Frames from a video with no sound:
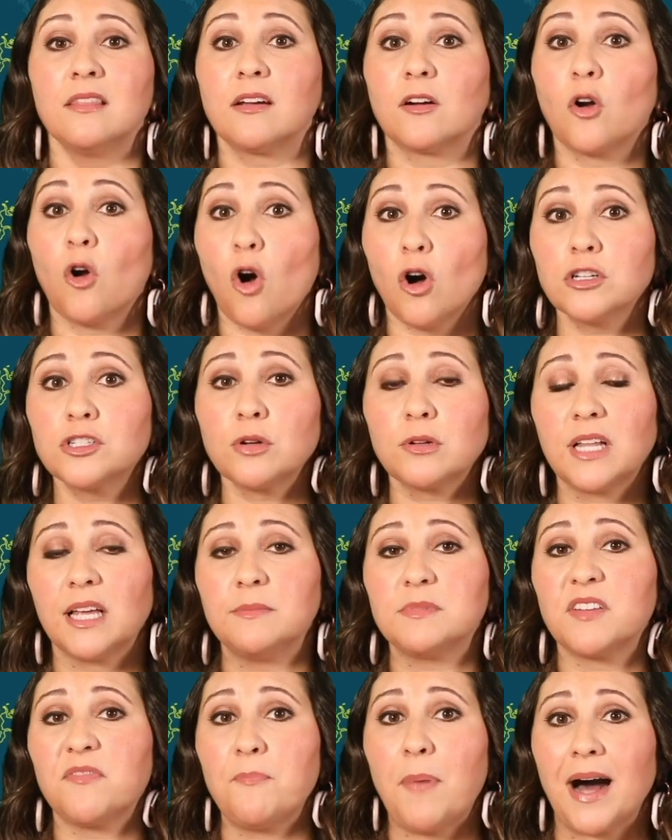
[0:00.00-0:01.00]
There are also
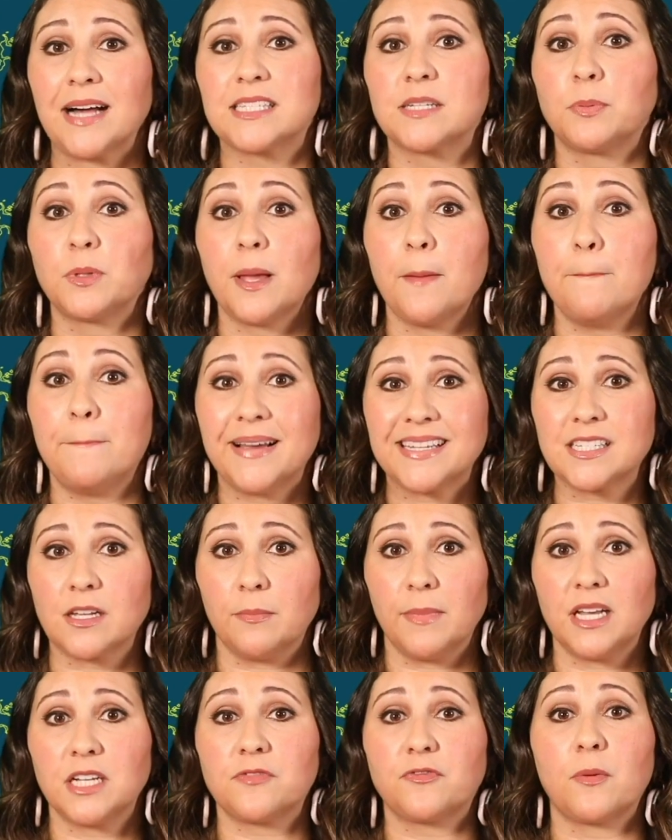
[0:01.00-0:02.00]
claims of possible
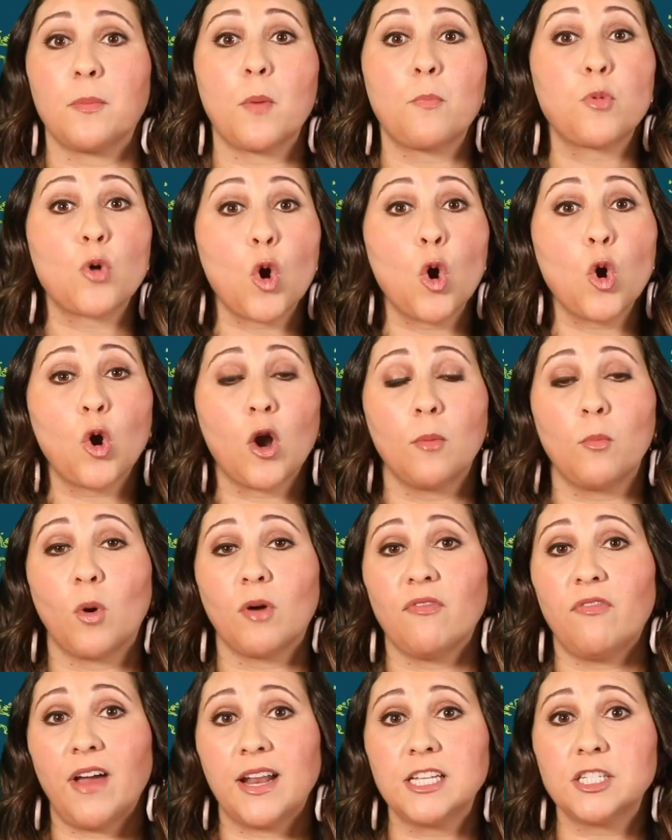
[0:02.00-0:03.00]
embezzlement from a program
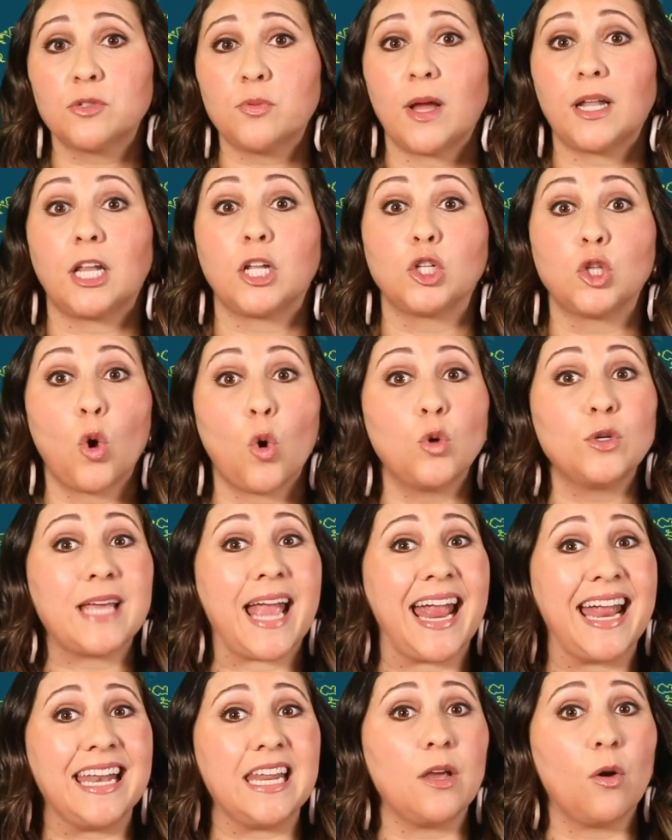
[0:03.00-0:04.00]
where Venezuela loaned
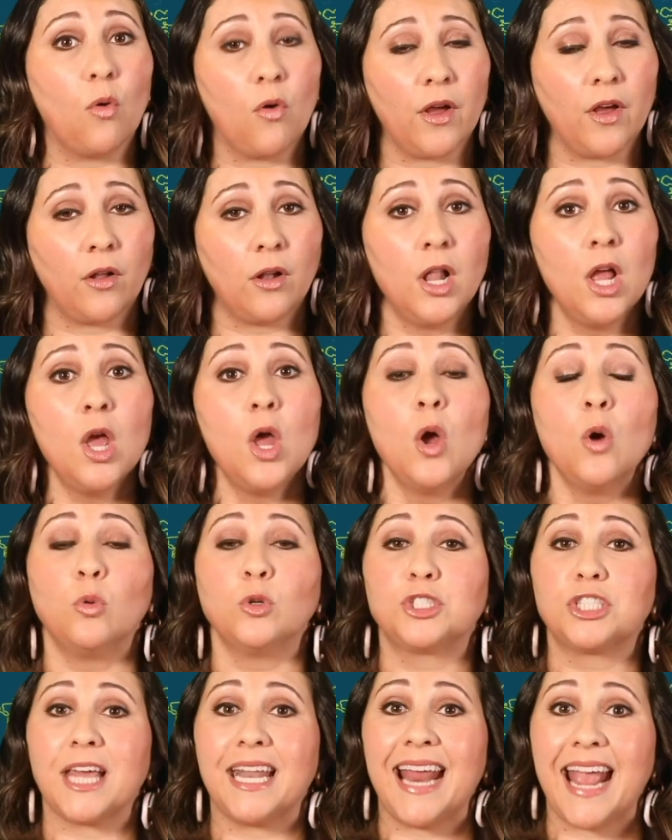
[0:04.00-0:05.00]
Haiti oil,
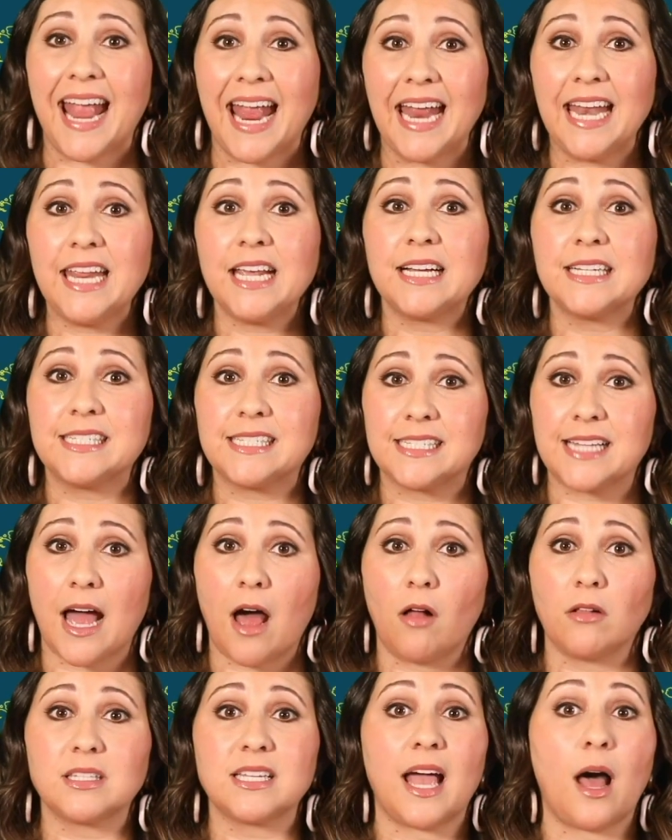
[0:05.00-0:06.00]
which then Haiti could
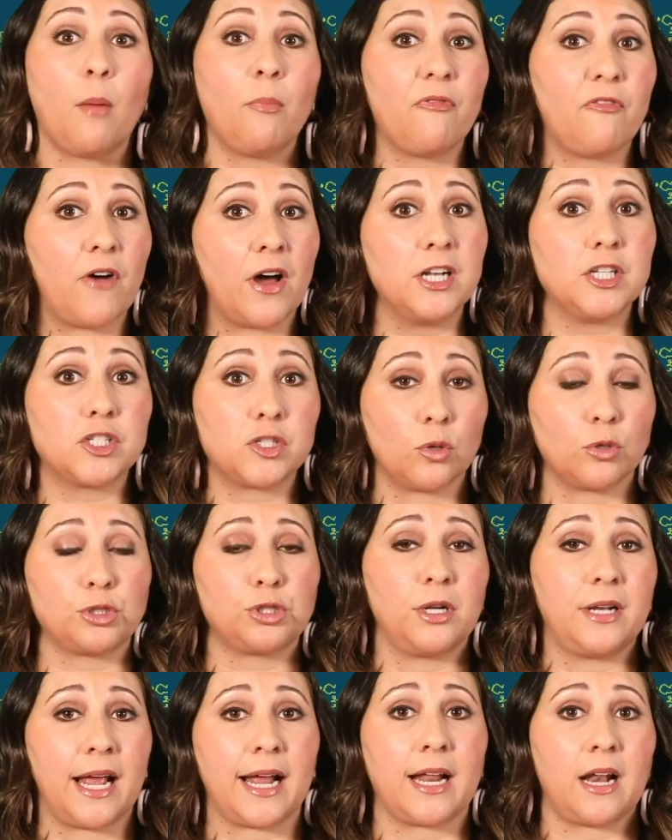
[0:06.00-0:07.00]
sell to help fund
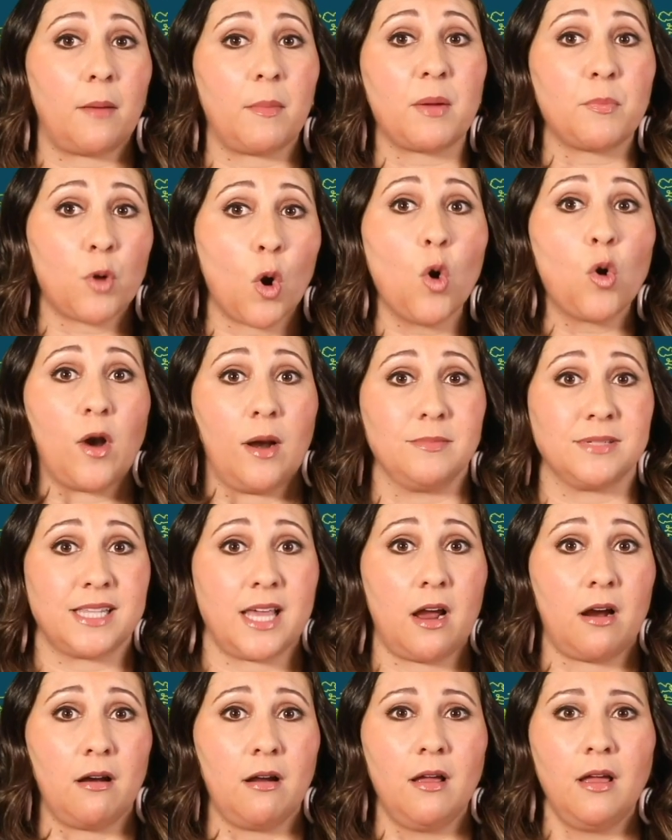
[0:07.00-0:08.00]
social and economic programs
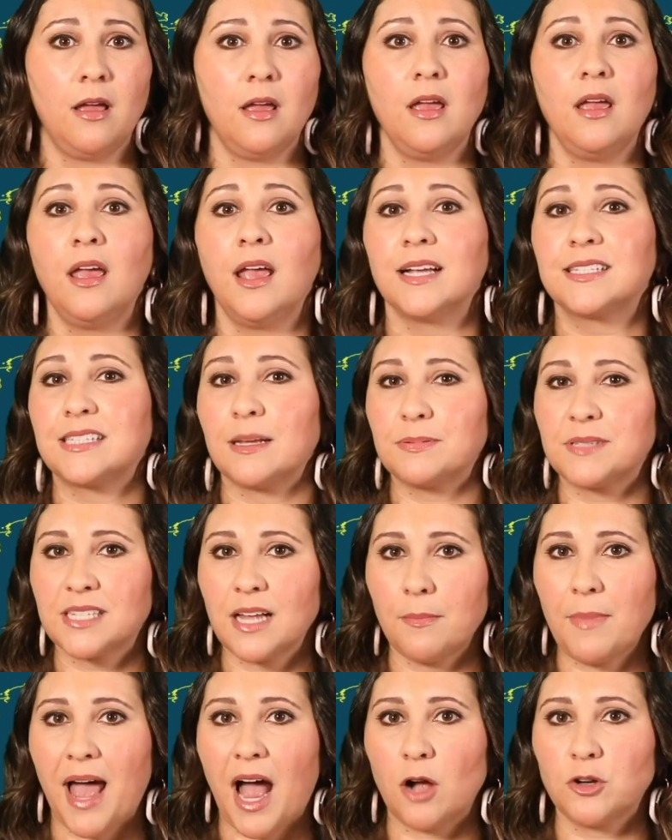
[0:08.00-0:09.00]
there. Except
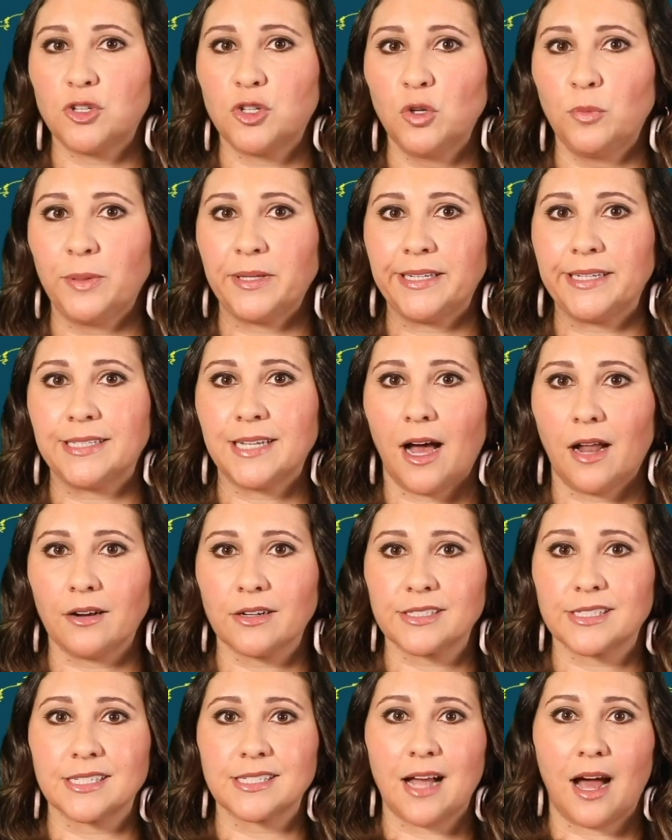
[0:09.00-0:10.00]
somehow $2 billion
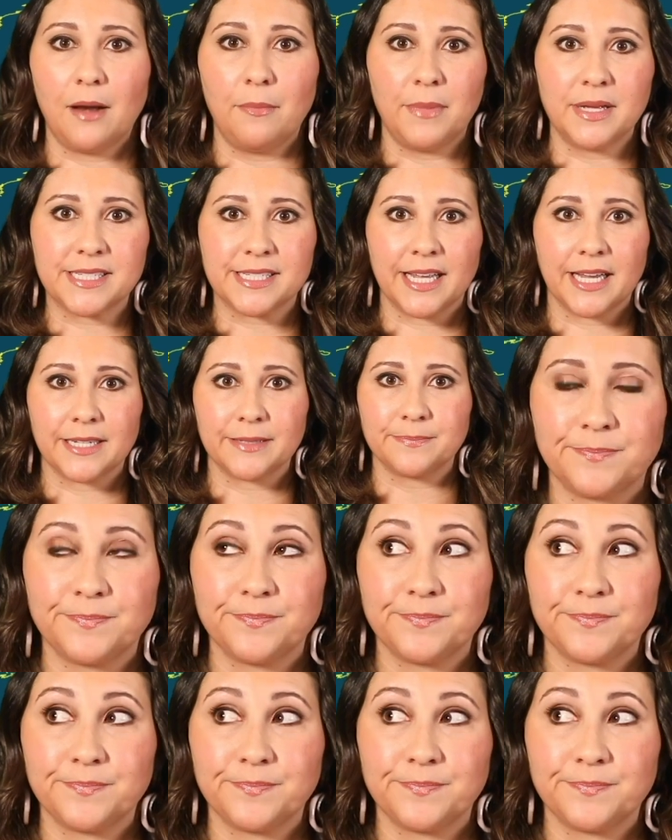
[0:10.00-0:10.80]
has gone missing.